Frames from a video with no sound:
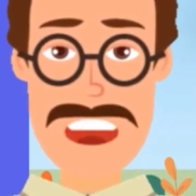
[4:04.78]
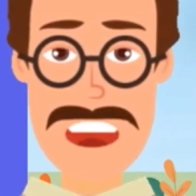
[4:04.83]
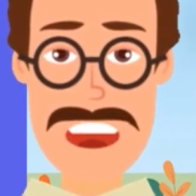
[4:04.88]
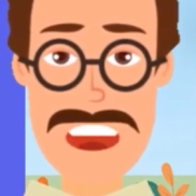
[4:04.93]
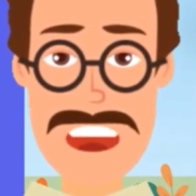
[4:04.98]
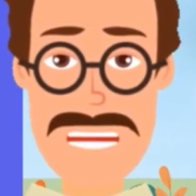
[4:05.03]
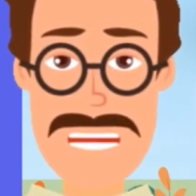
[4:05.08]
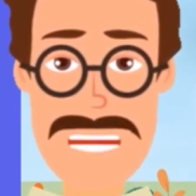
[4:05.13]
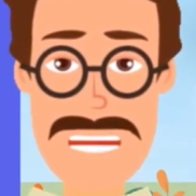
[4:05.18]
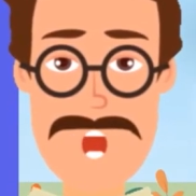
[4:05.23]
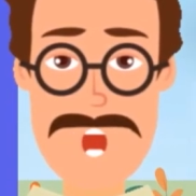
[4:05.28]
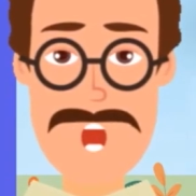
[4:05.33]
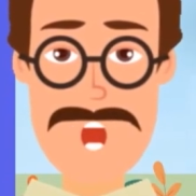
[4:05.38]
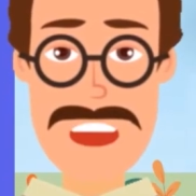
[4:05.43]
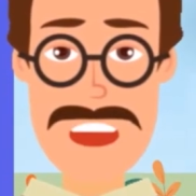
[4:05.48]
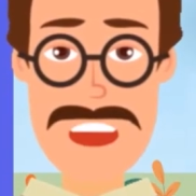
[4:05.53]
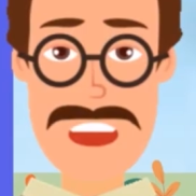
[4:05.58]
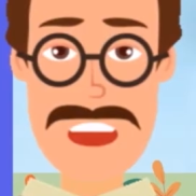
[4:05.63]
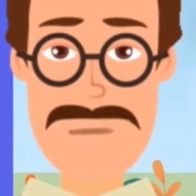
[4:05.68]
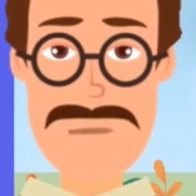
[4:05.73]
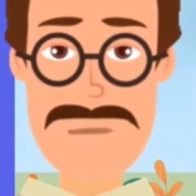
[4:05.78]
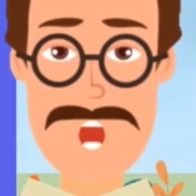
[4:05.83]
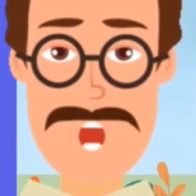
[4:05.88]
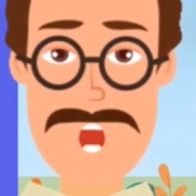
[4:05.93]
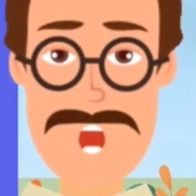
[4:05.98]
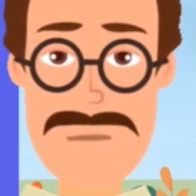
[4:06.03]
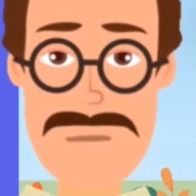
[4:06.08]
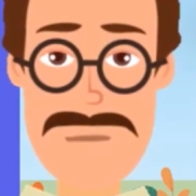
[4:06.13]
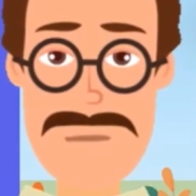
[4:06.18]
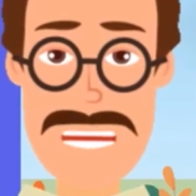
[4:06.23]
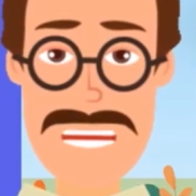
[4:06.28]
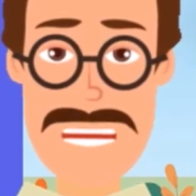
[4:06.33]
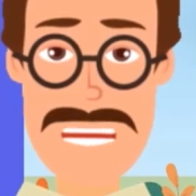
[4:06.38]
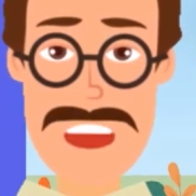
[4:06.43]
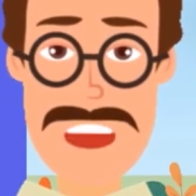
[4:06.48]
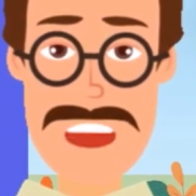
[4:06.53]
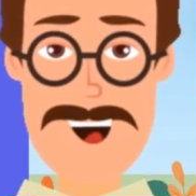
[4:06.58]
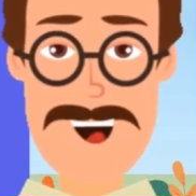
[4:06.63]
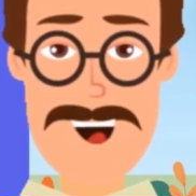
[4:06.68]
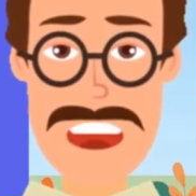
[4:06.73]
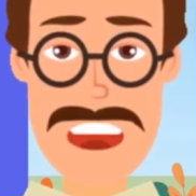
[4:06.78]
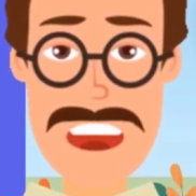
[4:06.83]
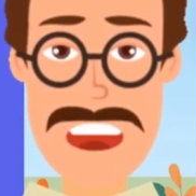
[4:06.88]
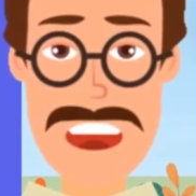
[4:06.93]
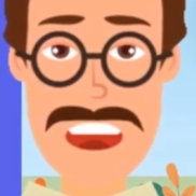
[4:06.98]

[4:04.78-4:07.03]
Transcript: to leave one number after the decimal point.